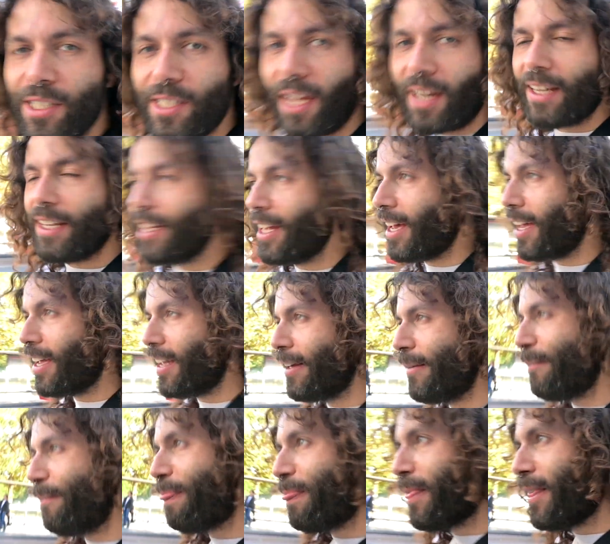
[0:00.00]
sunny day.
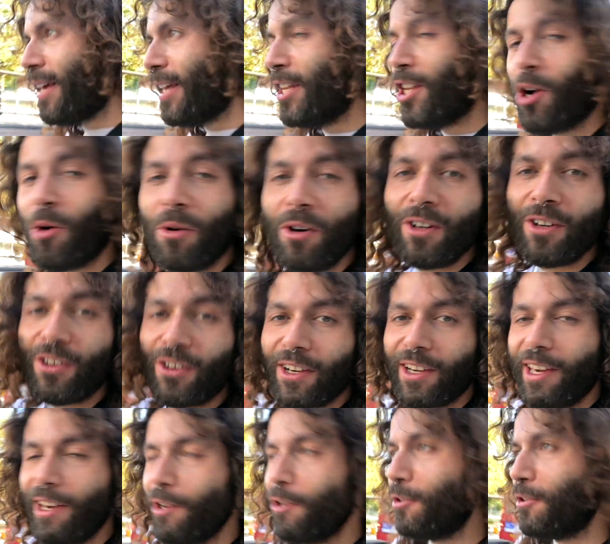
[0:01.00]
No one got
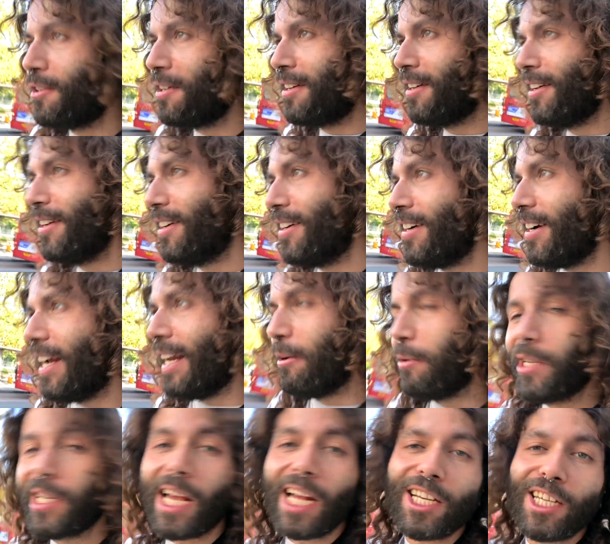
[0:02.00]
killed. And it
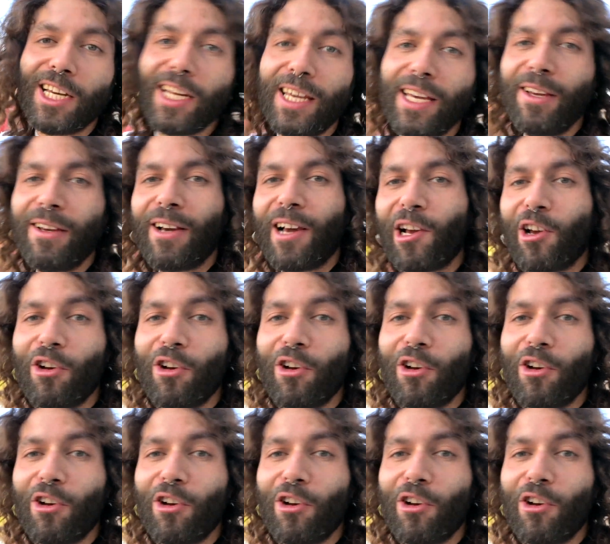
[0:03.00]
was actually a